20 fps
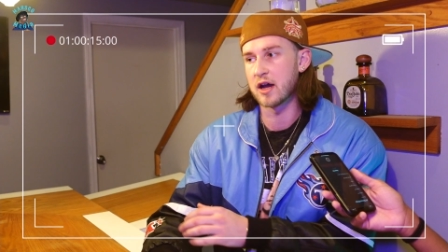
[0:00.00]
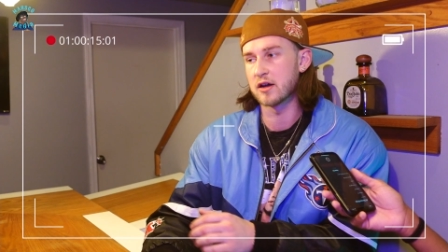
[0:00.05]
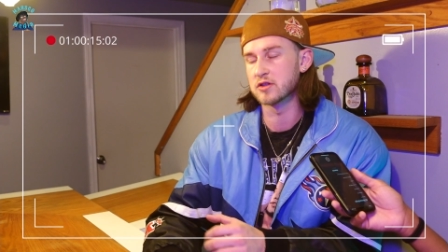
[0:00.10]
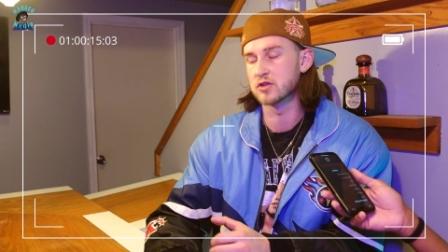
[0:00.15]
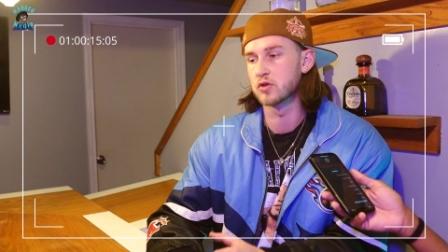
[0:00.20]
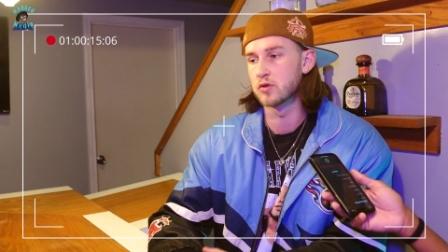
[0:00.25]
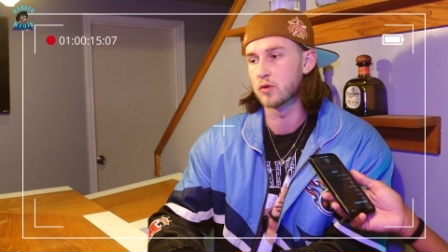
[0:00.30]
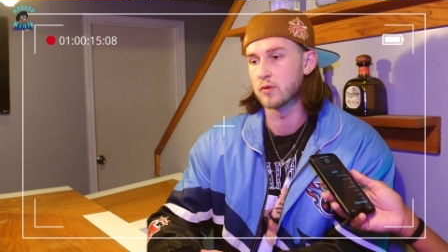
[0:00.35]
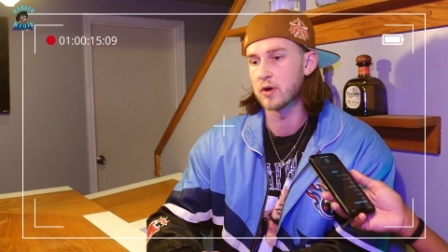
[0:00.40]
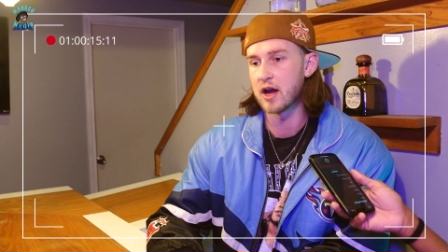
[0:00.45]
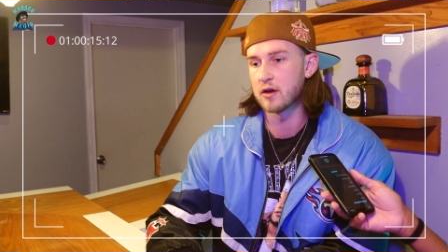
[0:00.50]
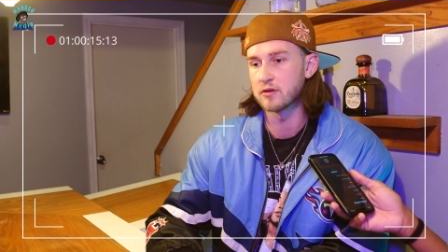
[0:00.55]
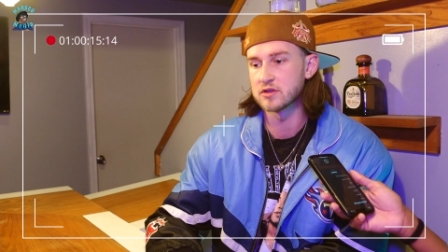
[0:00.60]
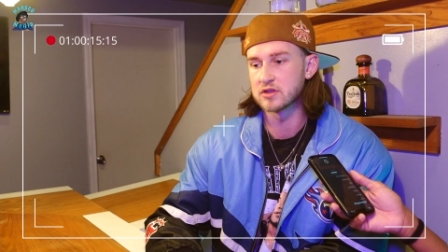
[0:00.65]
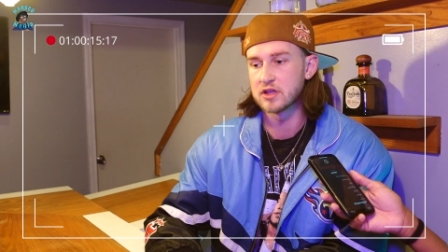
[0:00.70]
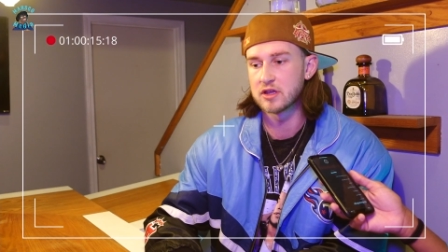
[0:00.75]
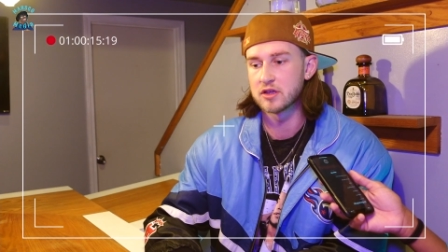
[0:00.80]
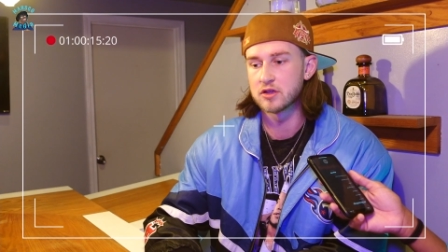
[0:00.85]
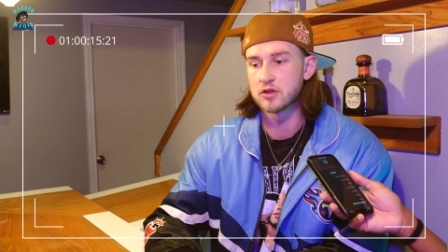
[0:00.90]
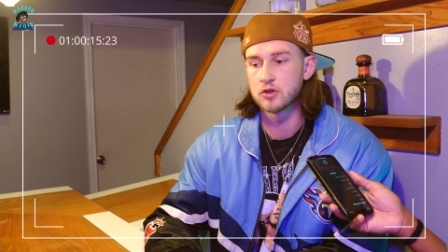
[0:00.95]
I was doing what I was
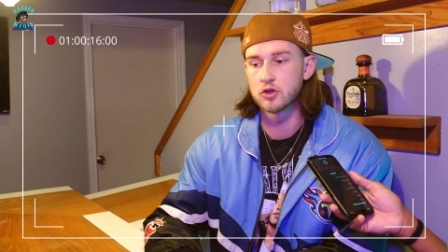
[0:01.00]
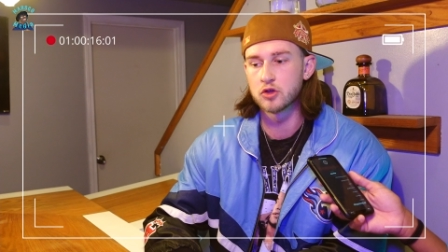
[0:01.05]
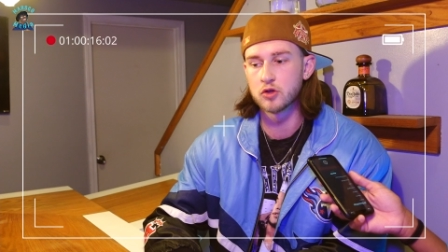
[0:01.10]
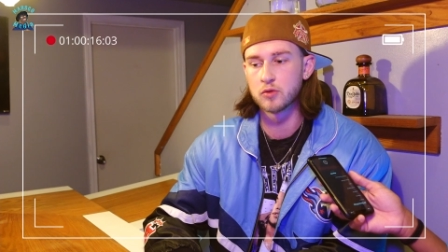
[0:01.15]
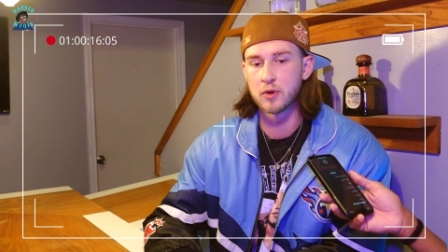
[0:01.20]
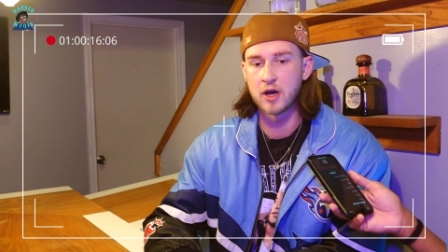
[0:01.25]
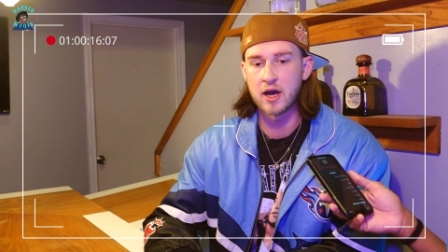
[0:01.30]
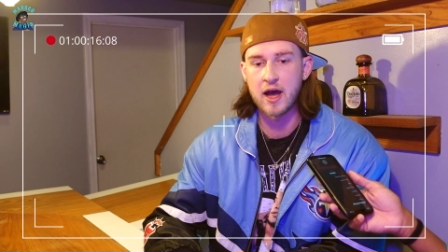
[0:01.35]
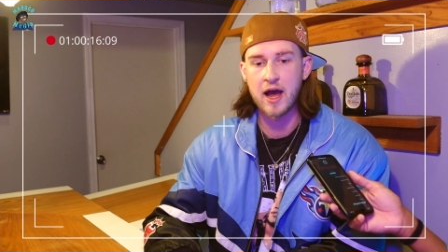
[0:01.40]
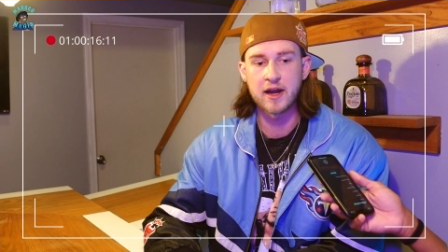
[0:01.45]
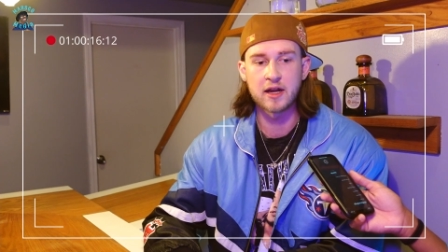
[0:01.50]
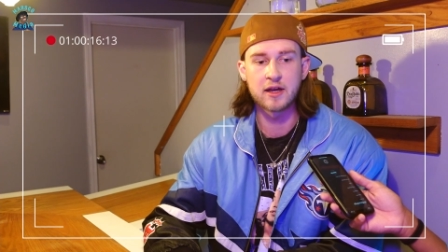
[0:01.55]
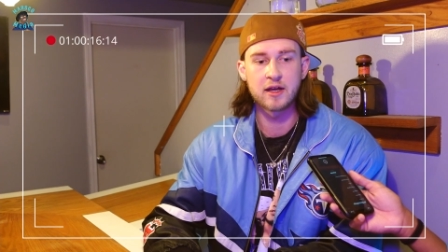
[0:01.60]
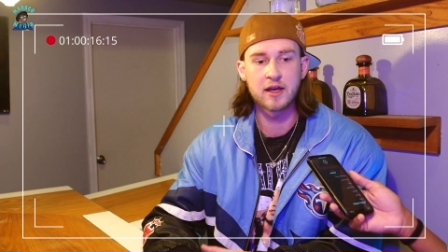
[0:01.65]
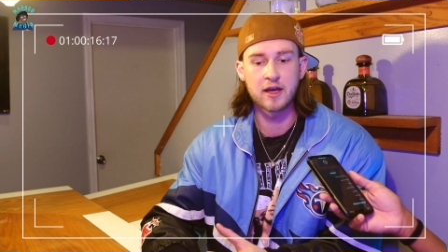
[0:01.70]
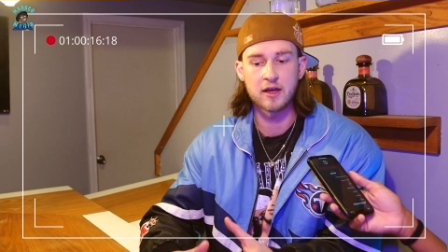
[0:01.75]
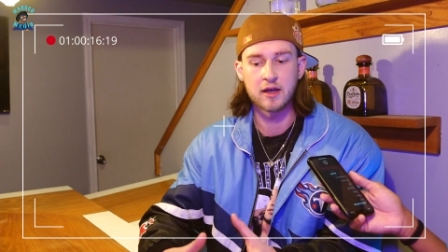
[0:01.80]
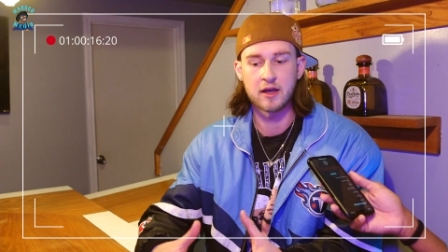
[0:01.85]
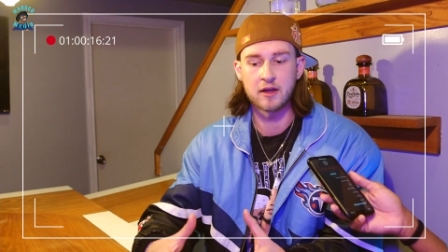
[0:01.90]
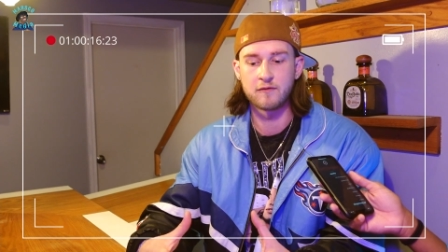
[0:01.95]
needed to do, but I didn't
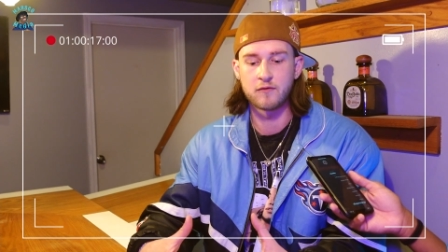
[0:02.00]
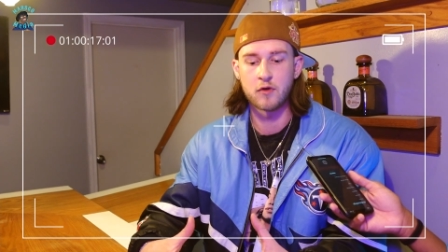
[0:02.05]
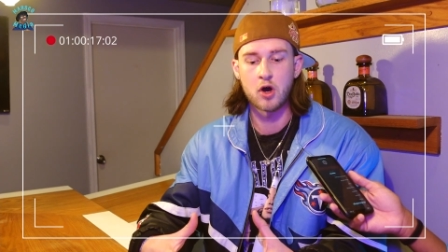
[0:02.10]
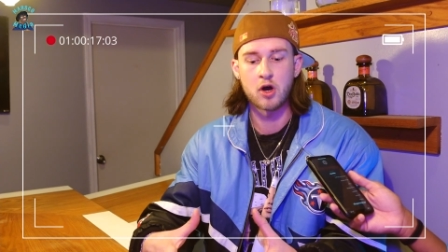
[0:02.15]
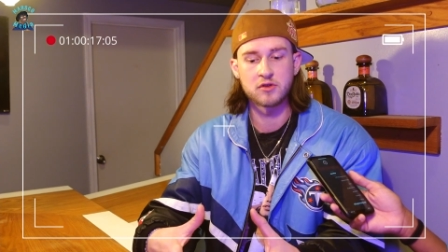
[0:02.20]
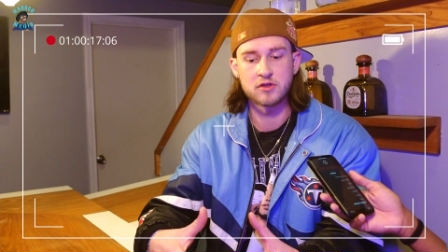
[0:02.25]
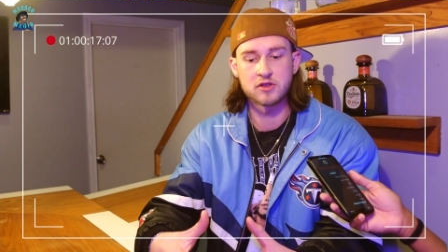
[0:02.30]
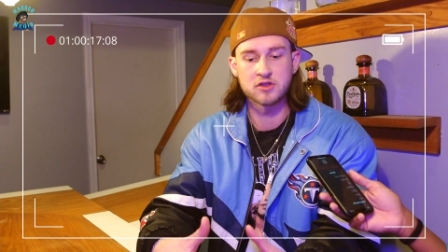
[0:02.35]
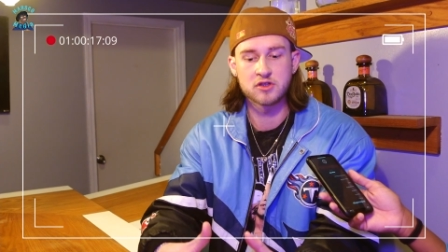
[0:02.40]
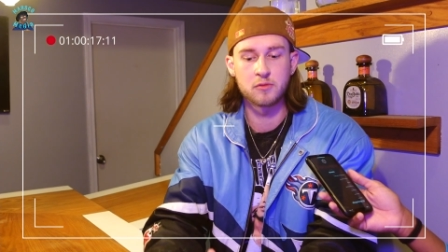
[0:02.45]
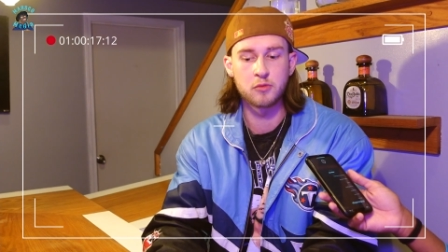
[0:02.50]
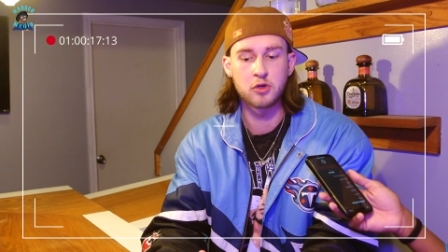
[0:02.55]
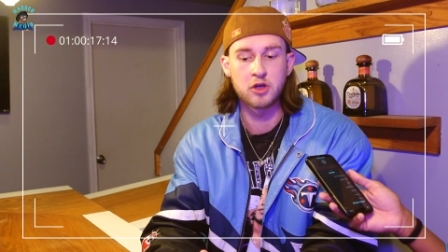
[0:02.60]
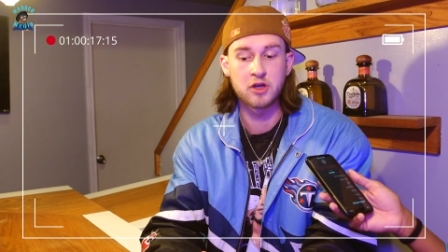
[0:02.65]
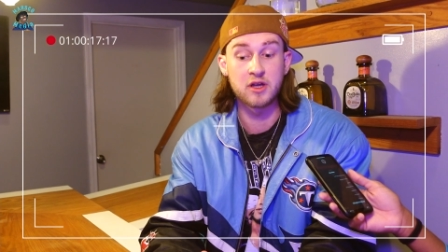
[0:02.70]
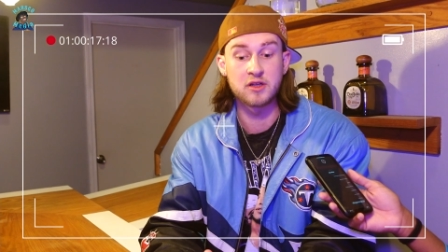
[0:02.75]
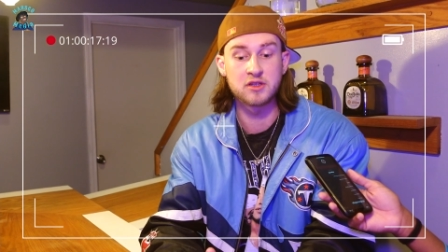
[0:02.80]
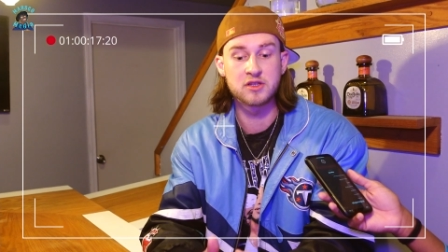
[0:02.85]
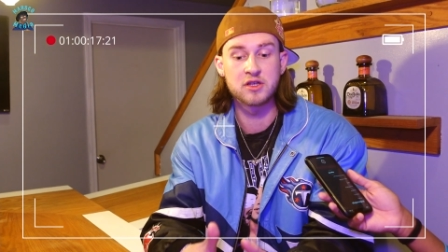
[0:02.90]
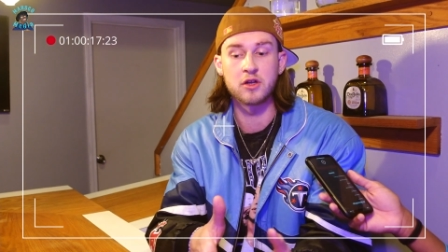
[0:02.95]
get involved in this
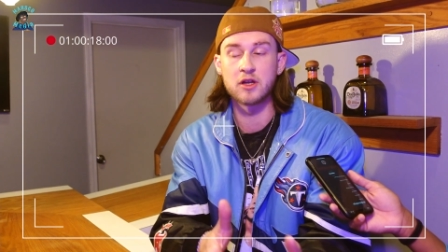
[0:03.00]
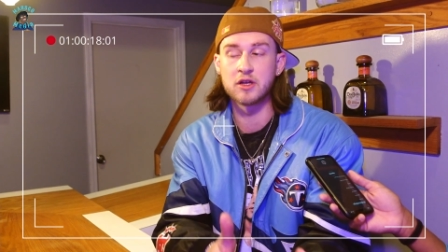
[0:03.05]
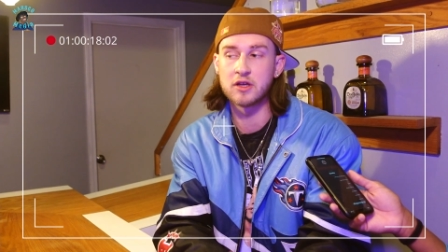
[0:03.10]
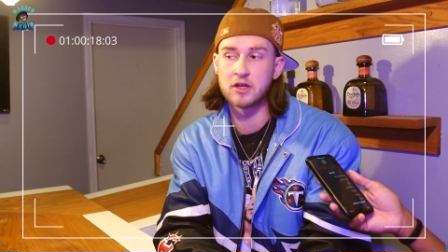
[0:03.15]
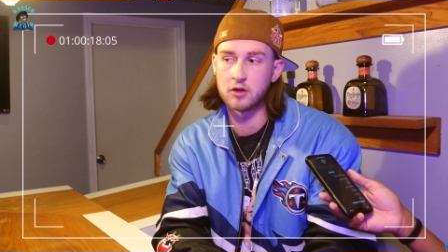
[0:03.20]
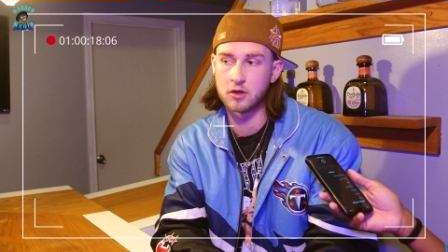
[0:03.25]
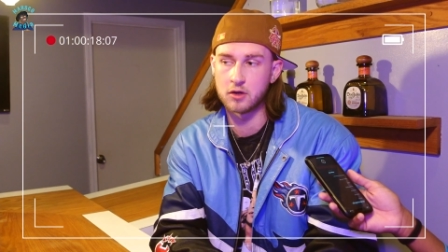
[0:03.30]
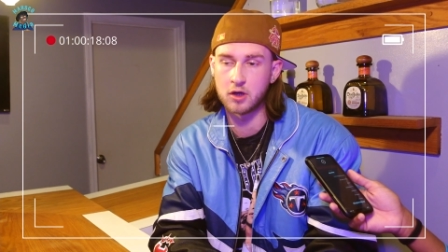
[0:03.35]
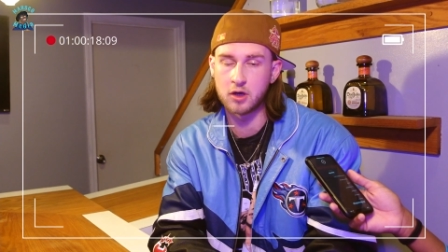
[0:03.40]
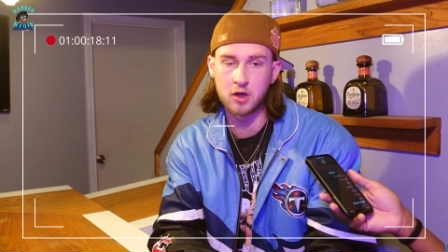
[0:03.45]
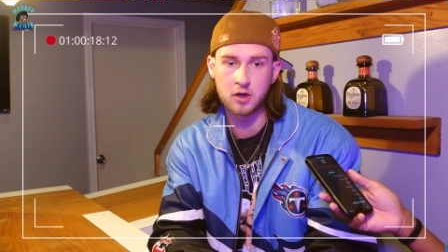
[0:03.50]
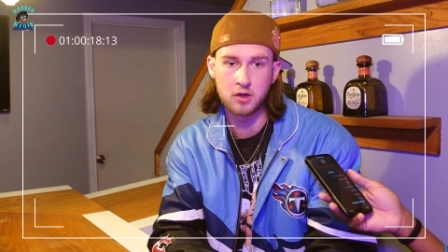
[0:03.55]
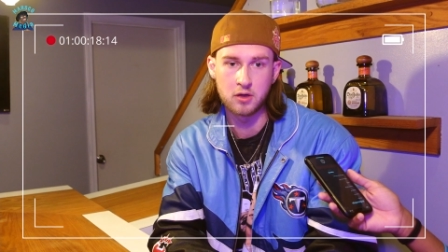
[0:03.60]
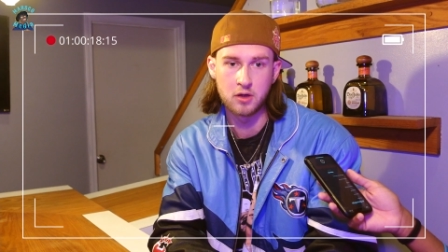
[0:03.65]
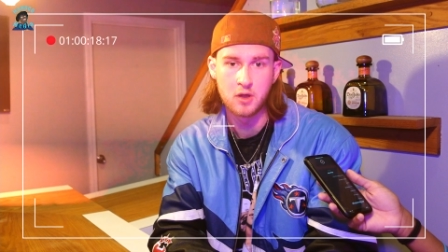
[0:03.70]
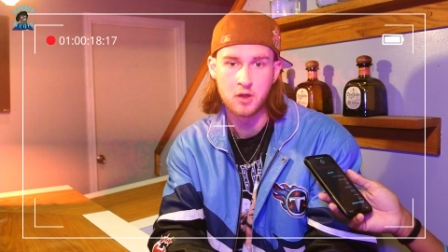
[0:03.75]
community until a year ago.